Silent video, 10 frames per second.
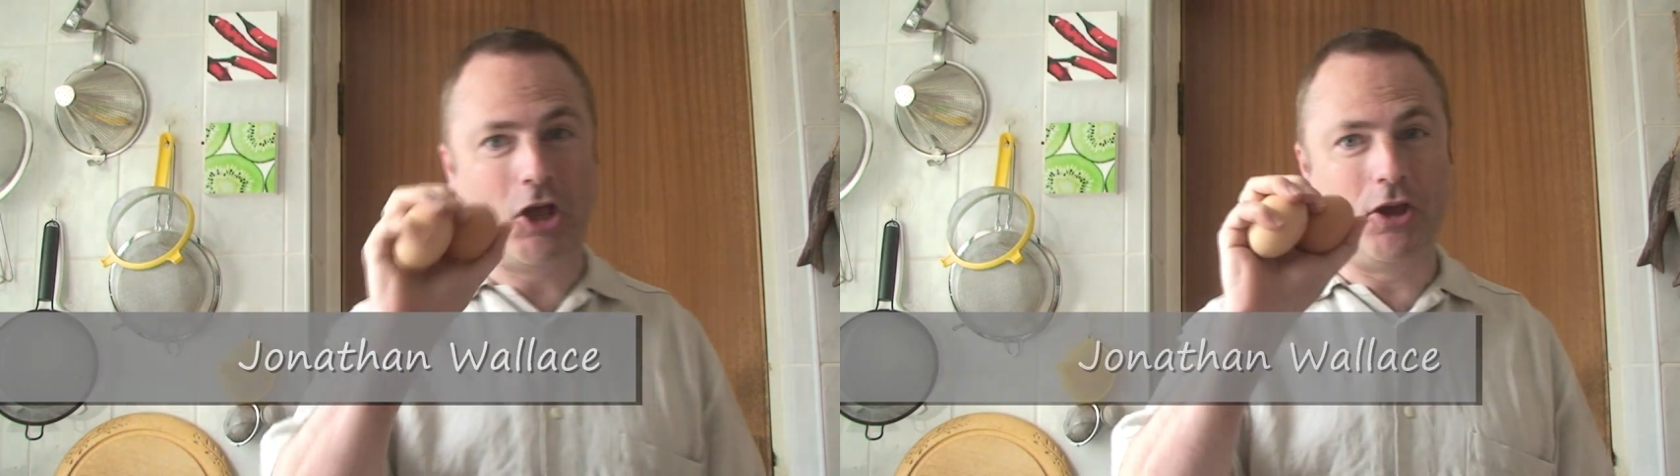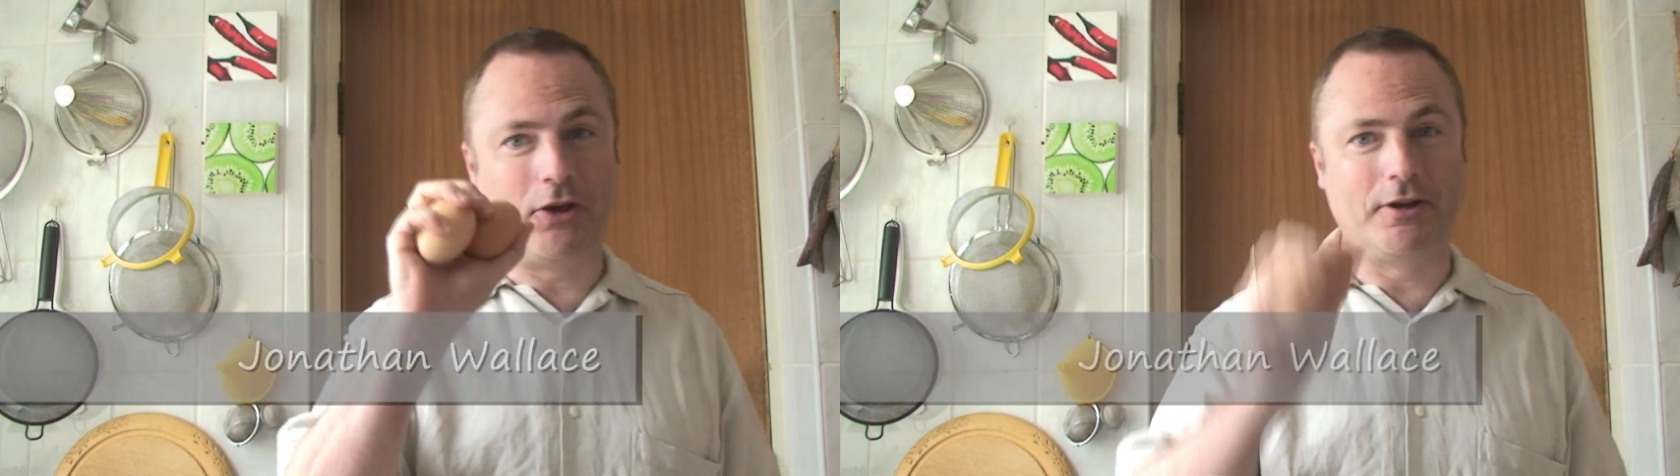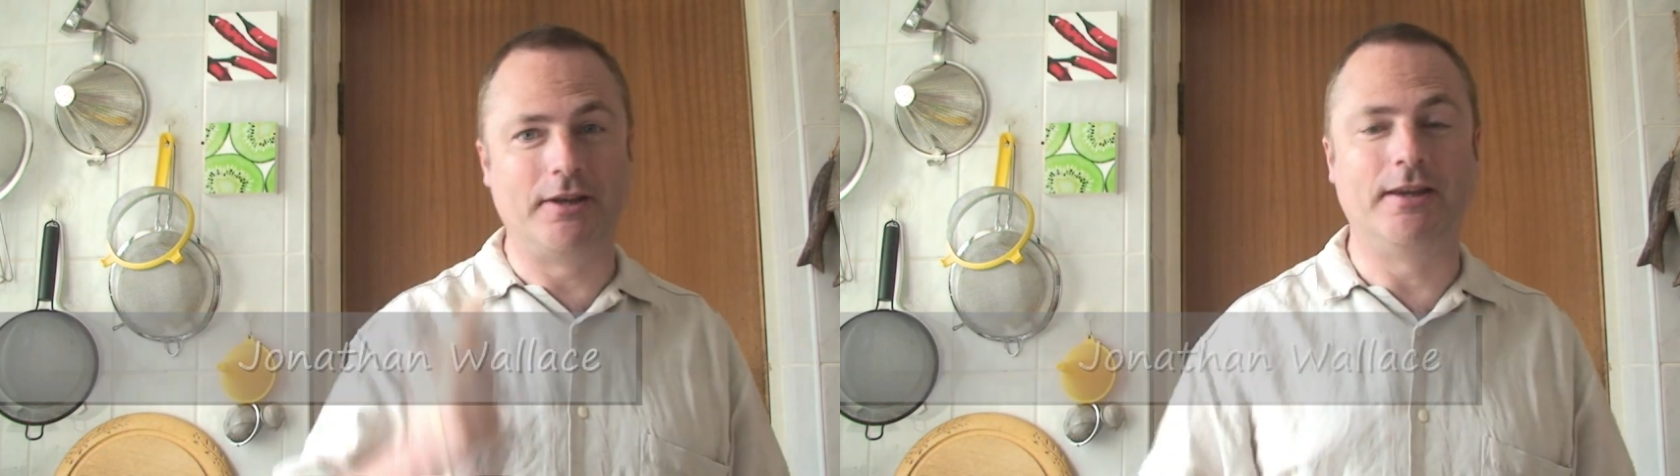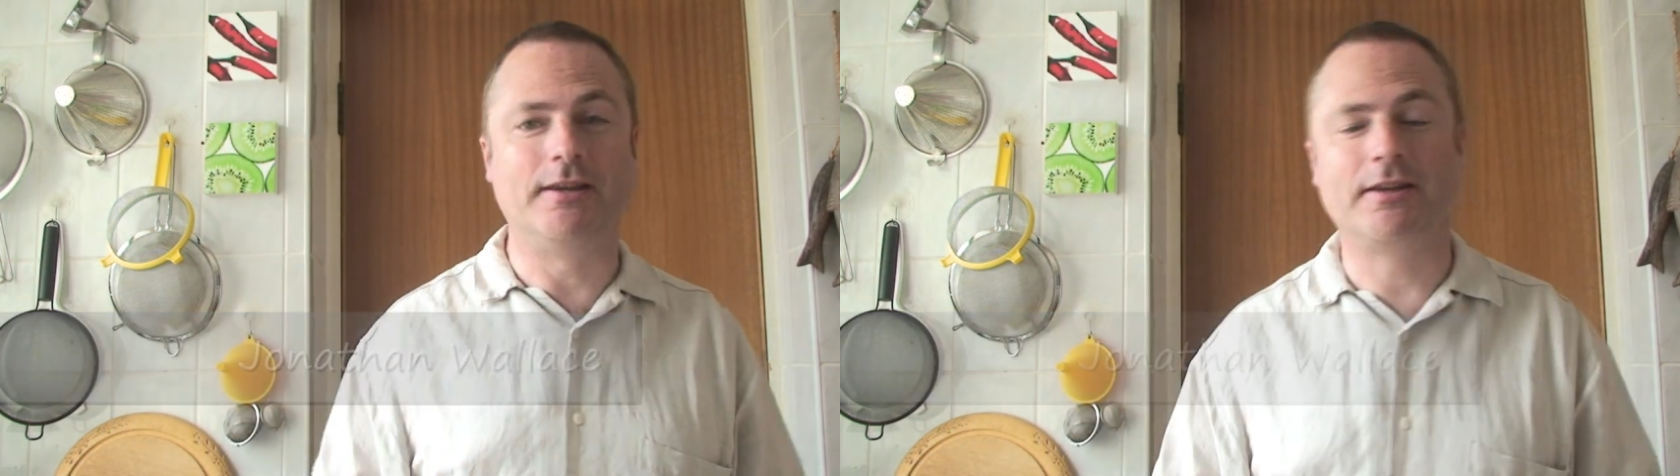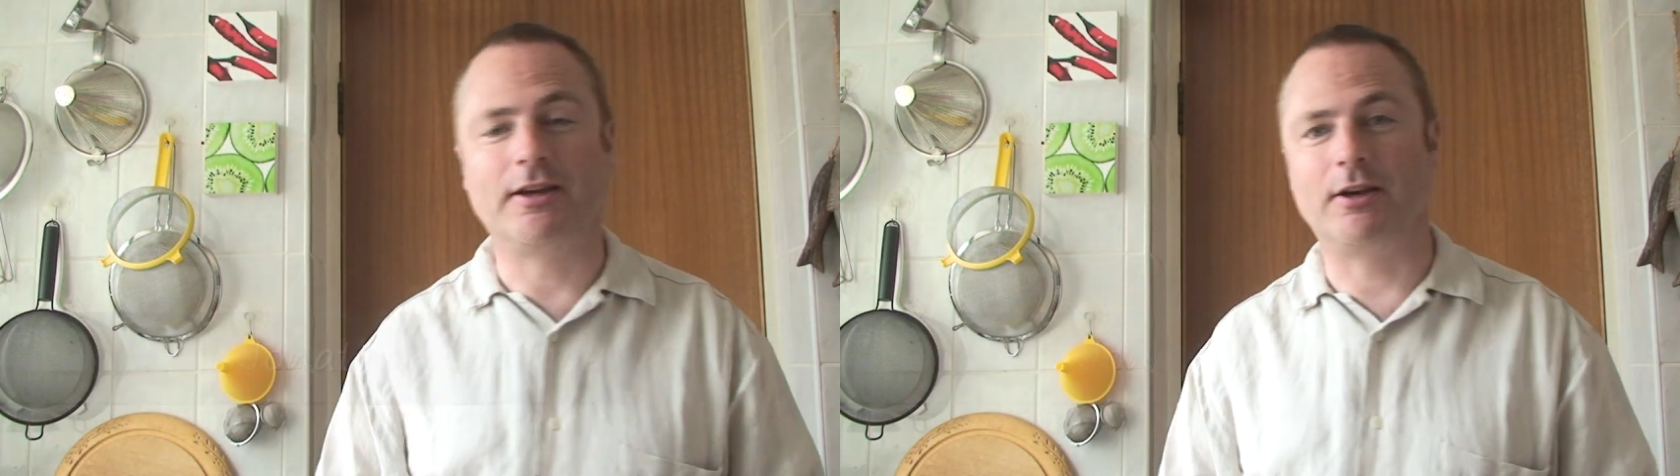you're going to
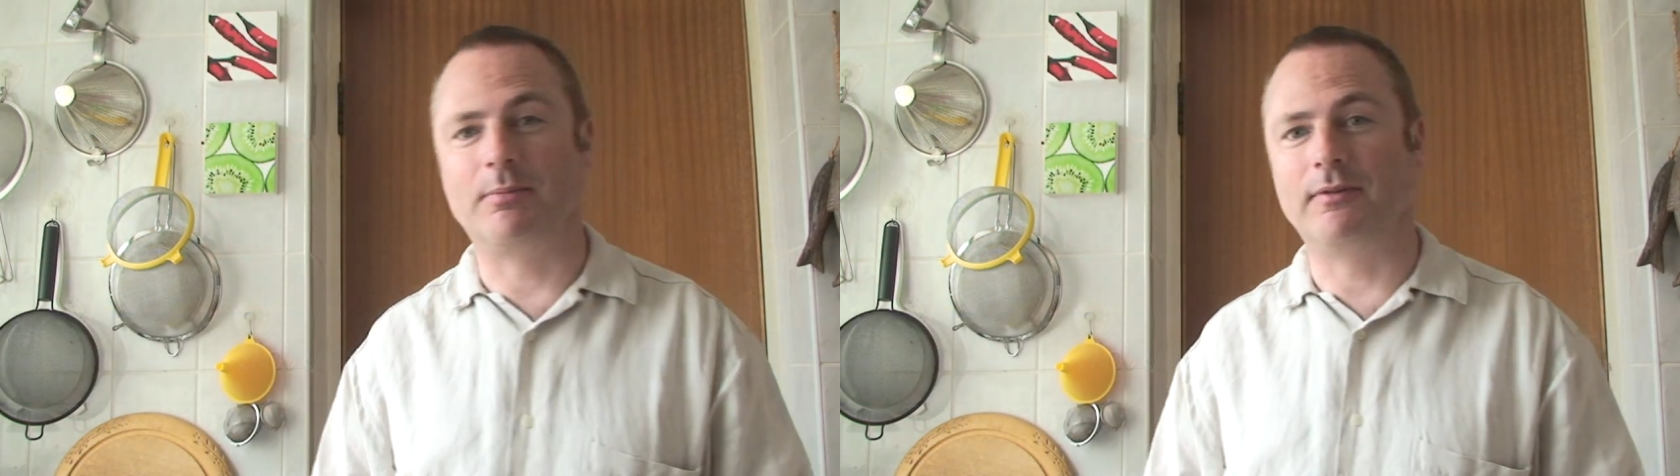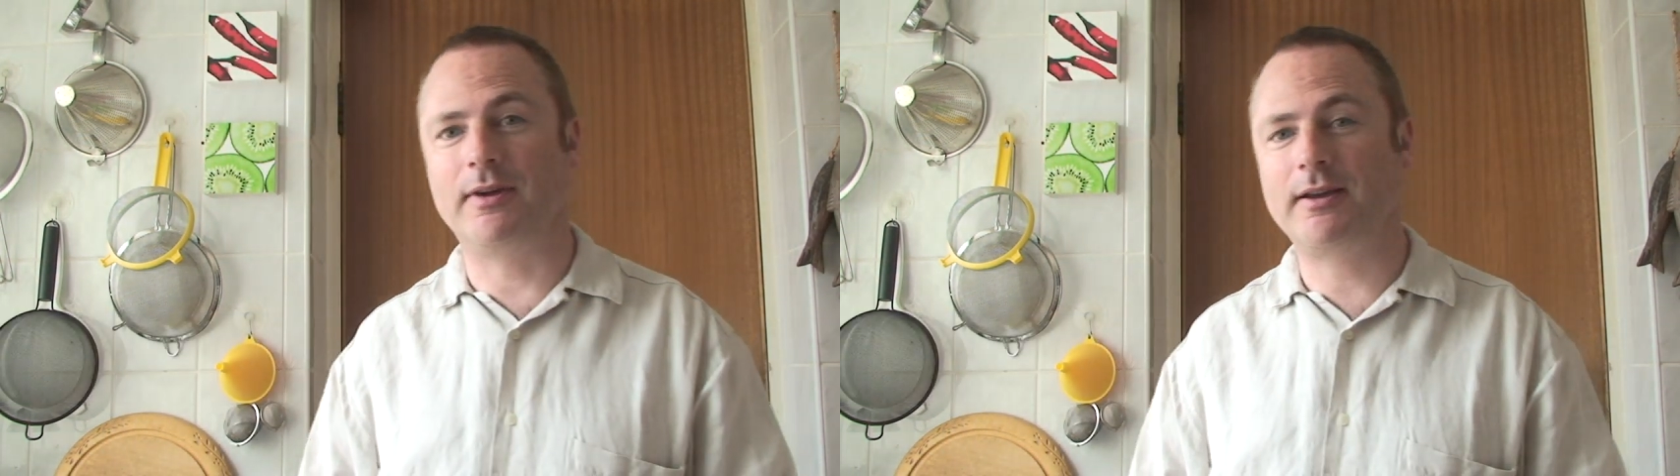need a couple of